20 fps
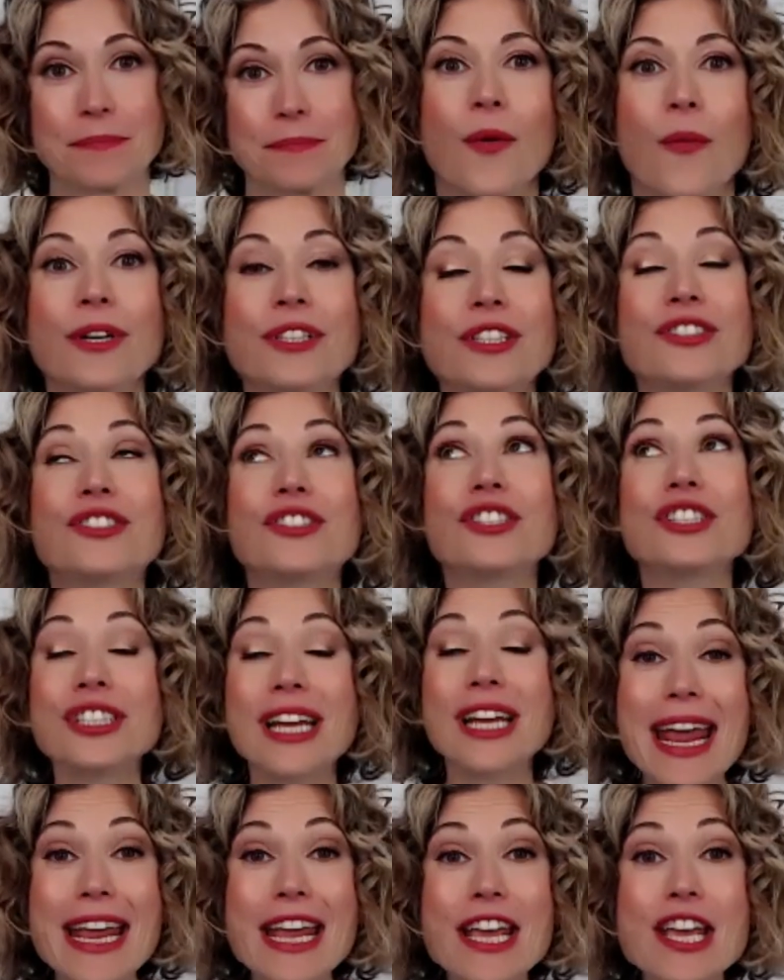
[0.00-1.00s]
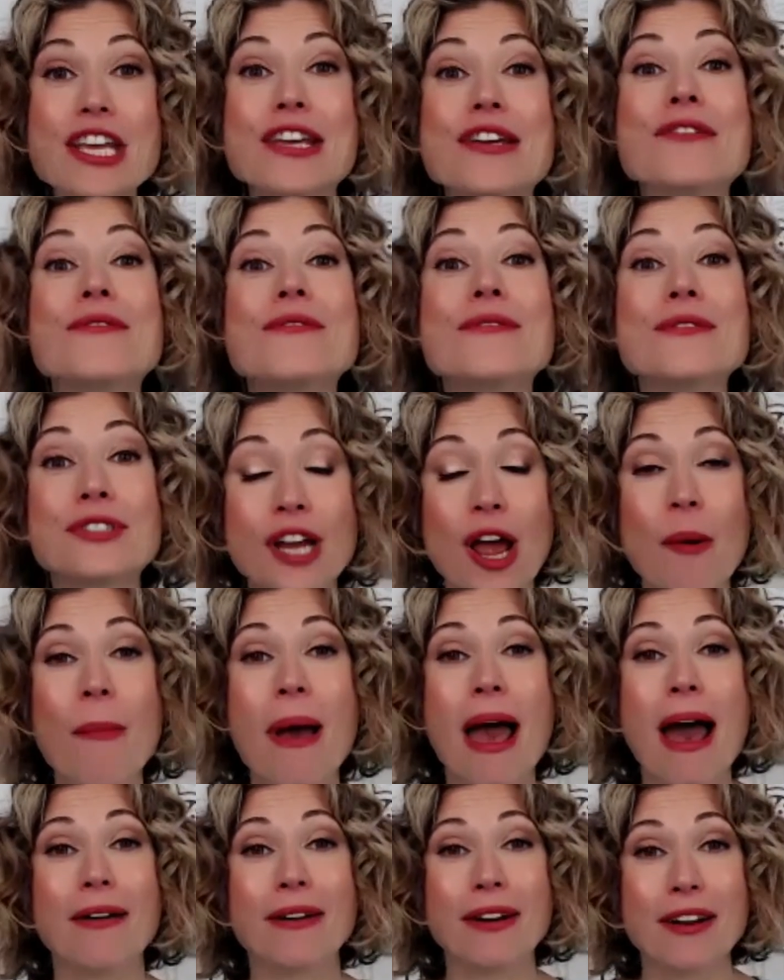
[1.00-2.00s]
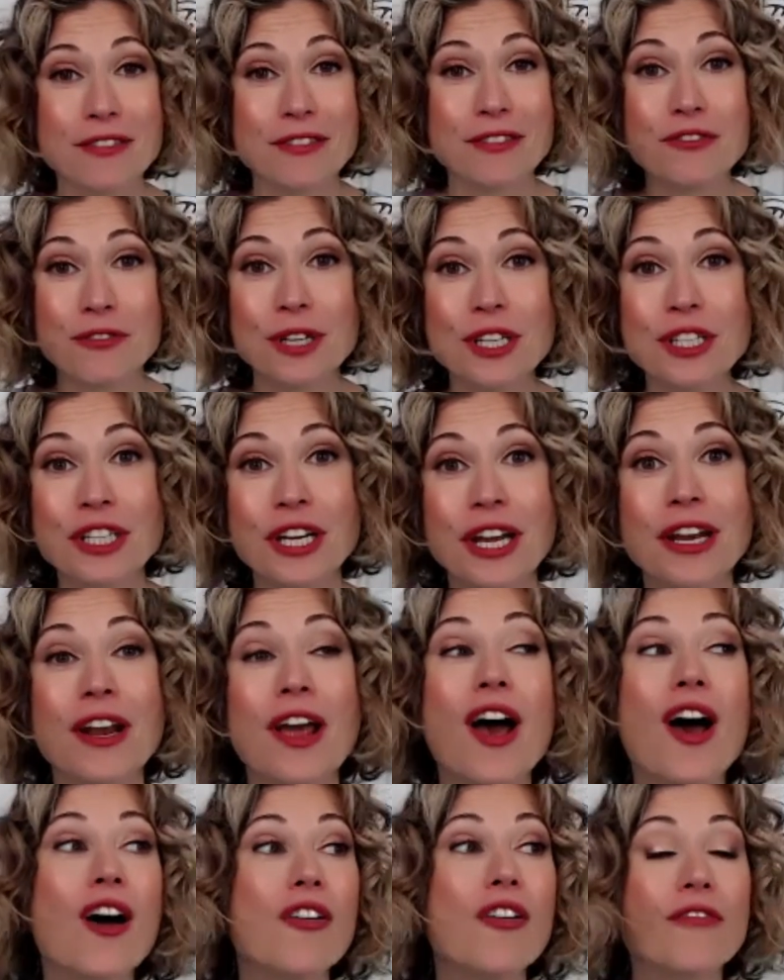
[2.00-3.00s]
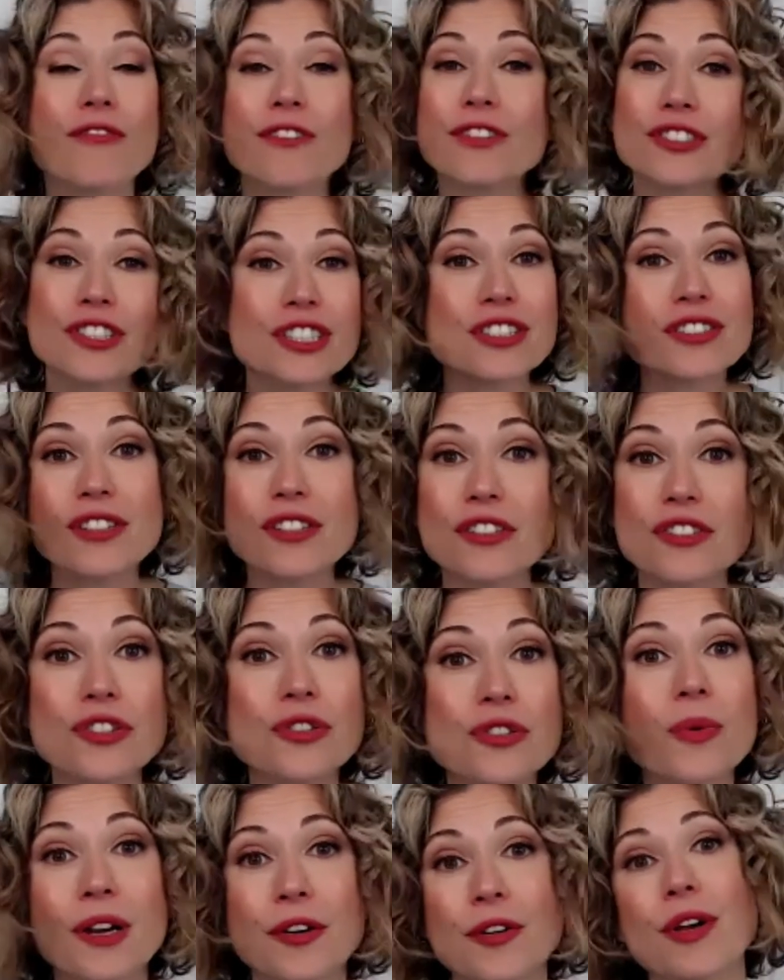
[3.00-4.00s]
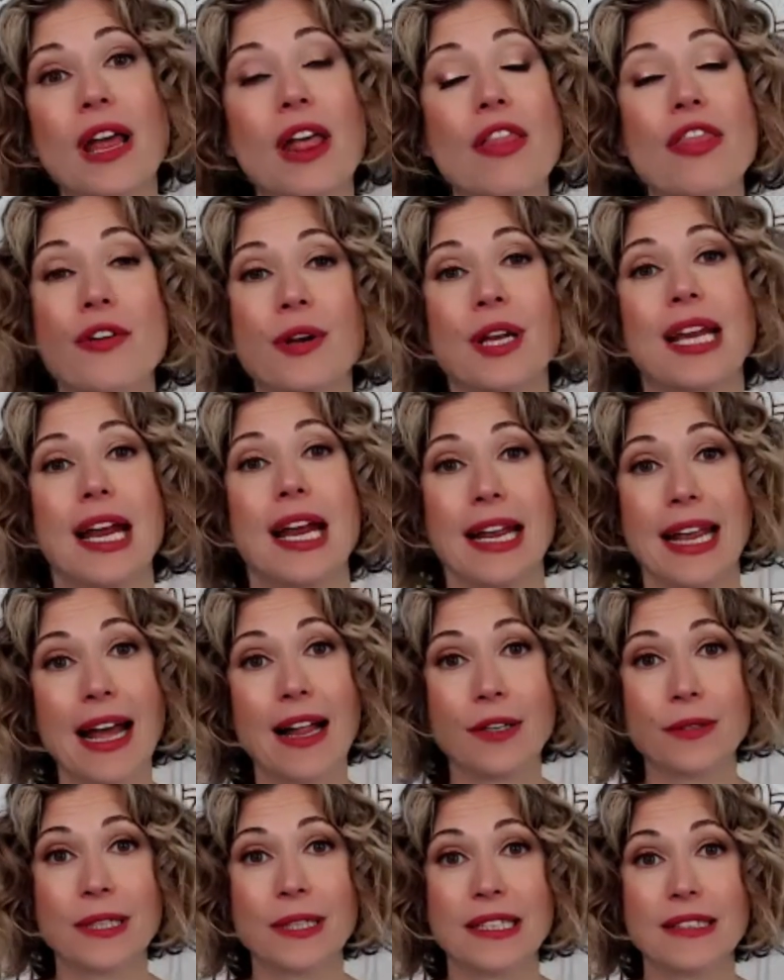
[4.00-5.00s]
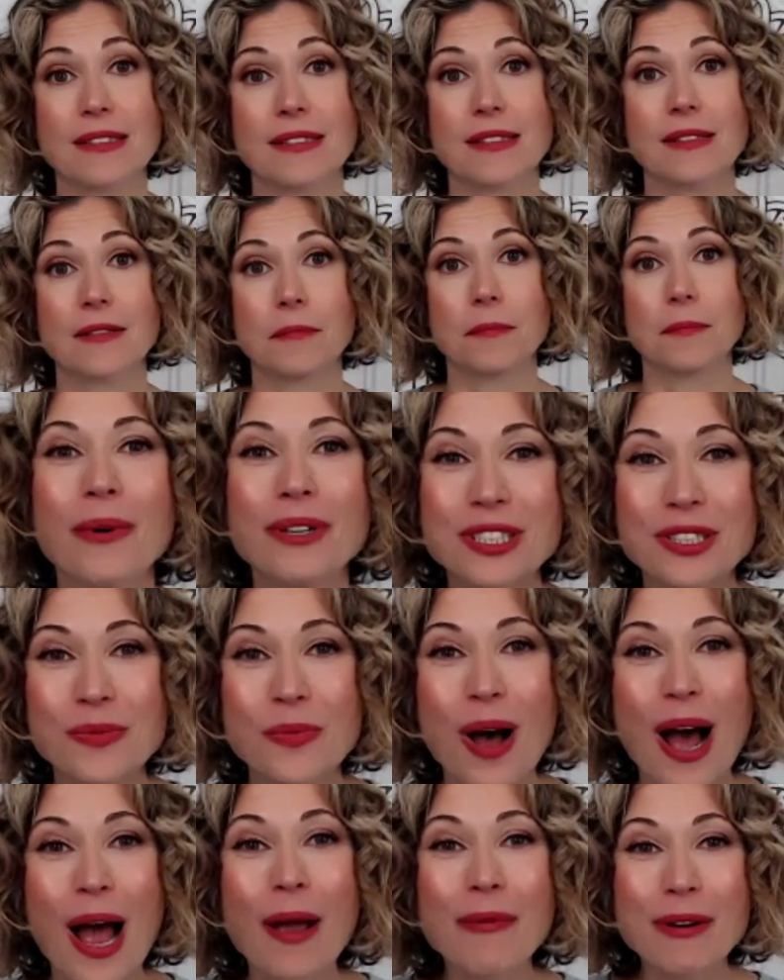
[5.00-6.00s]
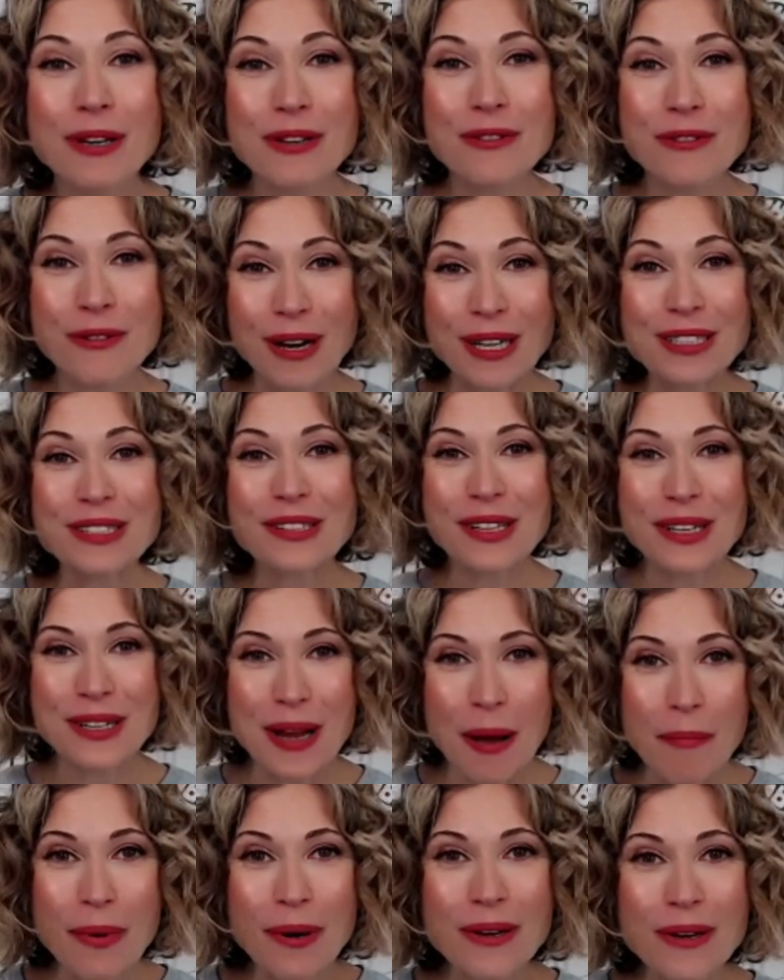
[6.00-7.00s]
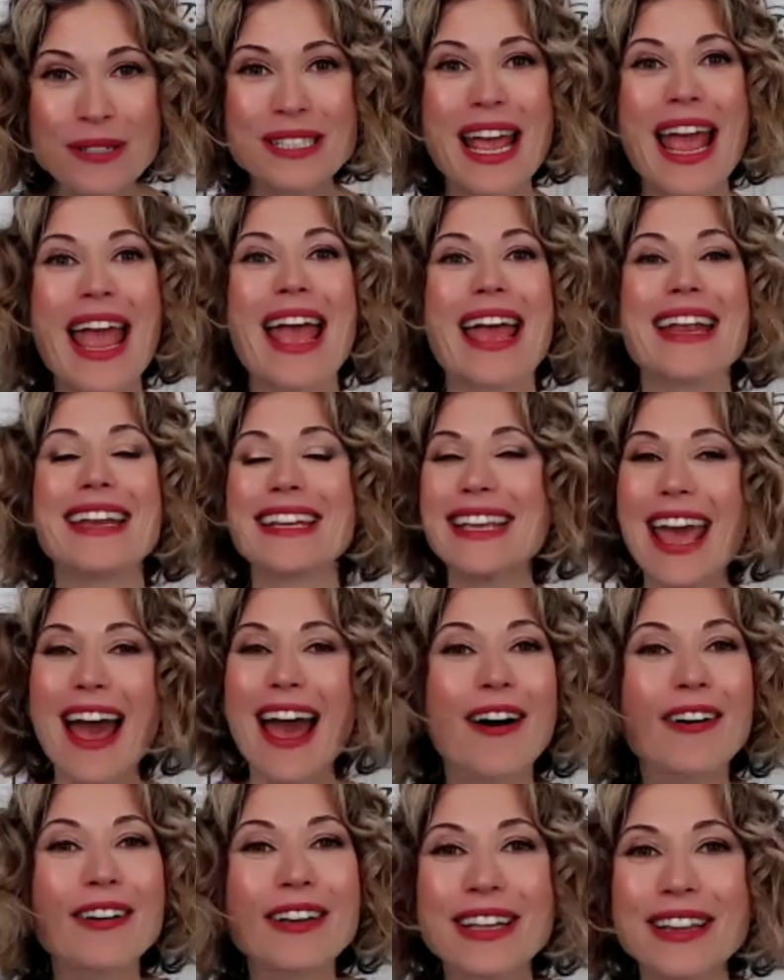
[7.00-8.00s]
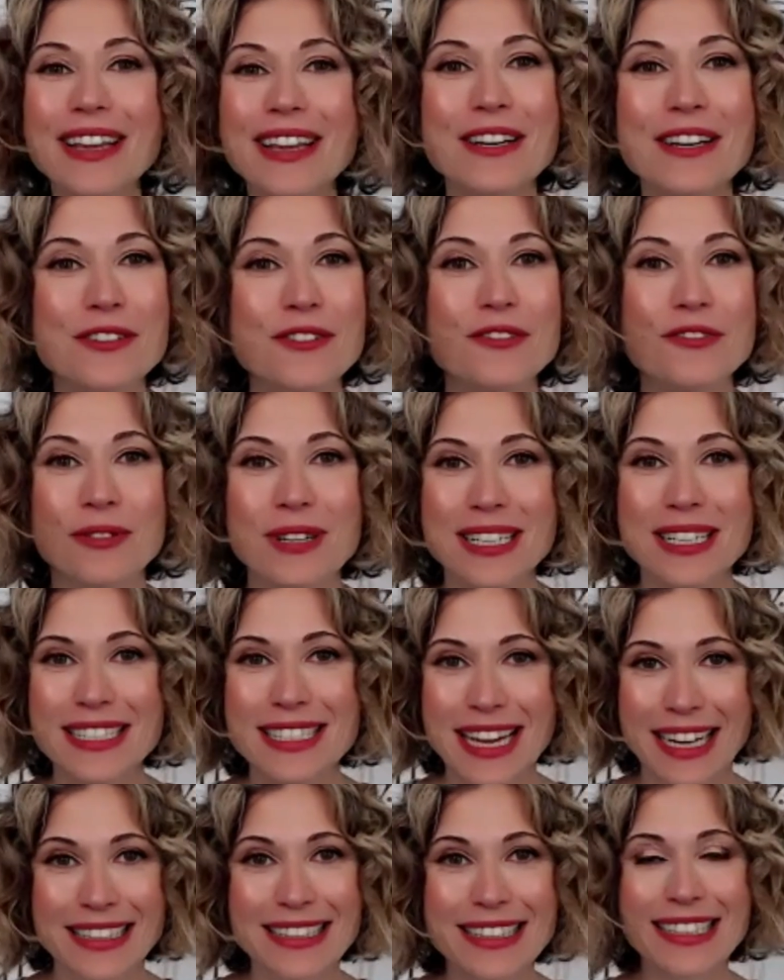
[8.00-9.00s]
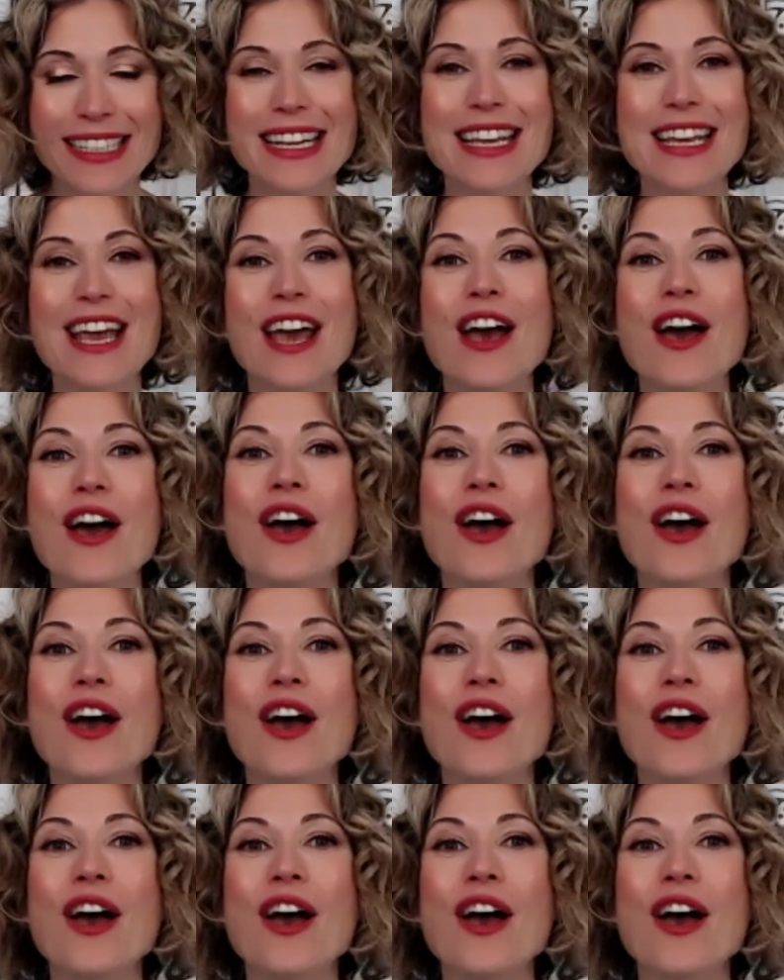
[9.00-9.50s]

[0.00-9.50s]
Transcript: which is just a huge amount of nutrition for just two hundred thirty-nine calories, which is why when you crunch the numbers and calculate nutrient density,